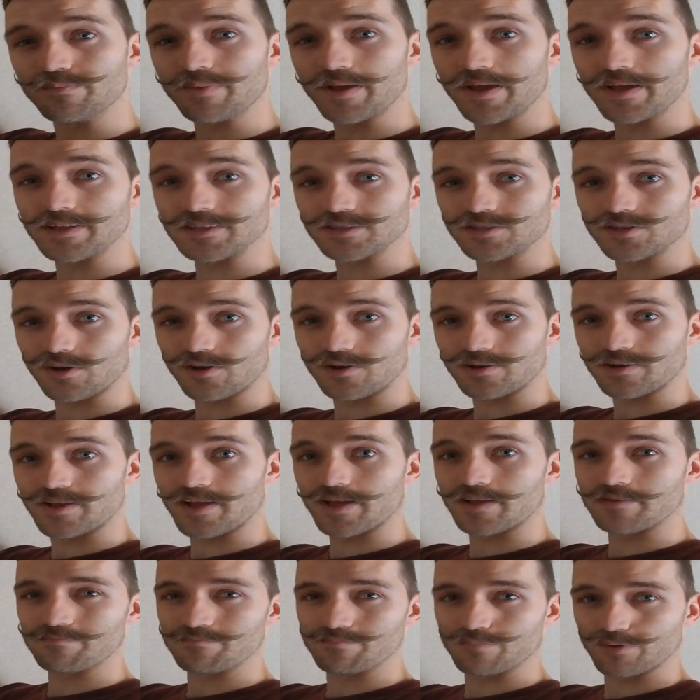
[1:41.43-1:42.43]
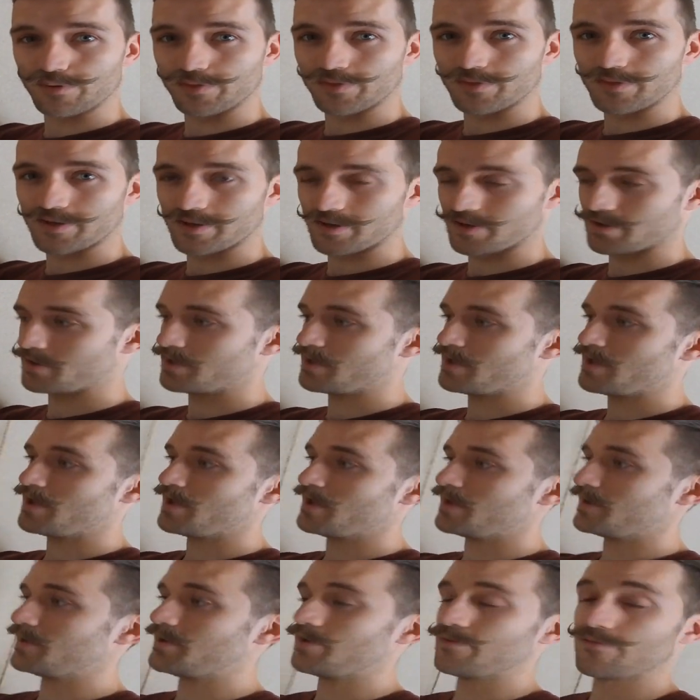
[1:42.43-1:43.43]
paint on and put the
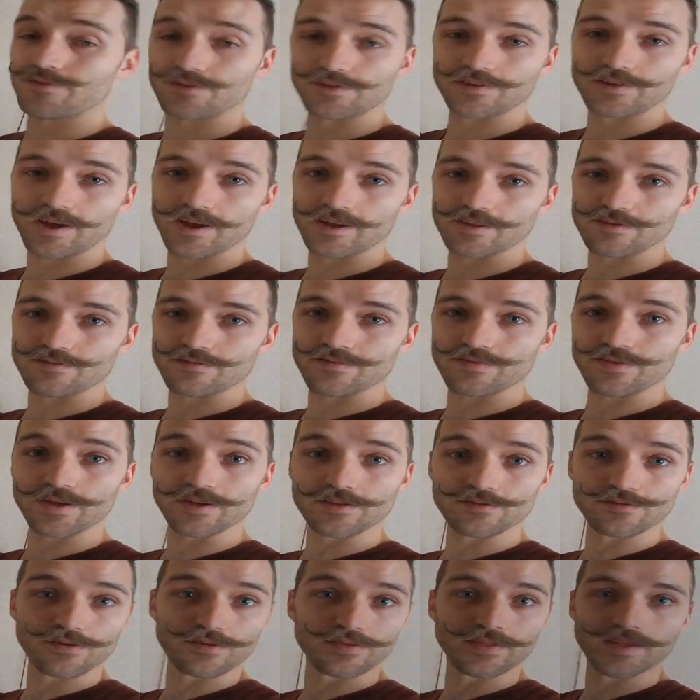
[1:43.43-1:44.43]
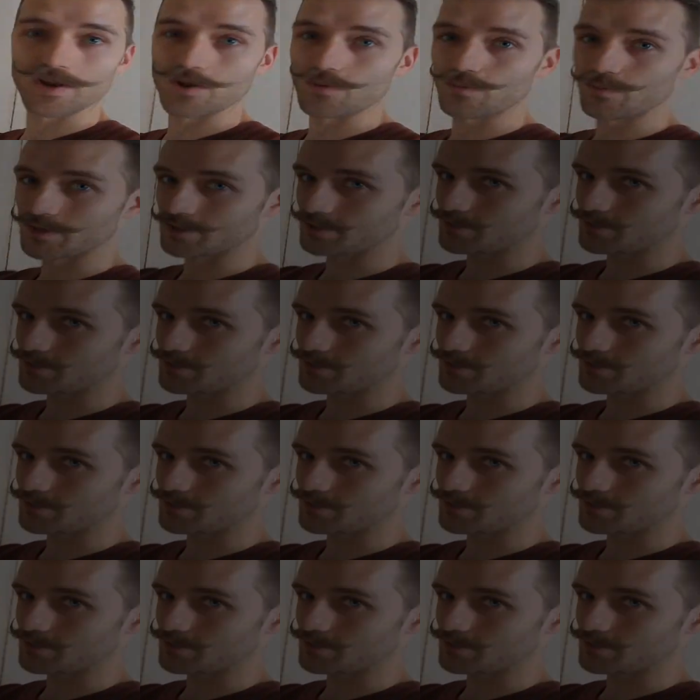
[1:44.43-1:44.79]
different kinds of things on that I want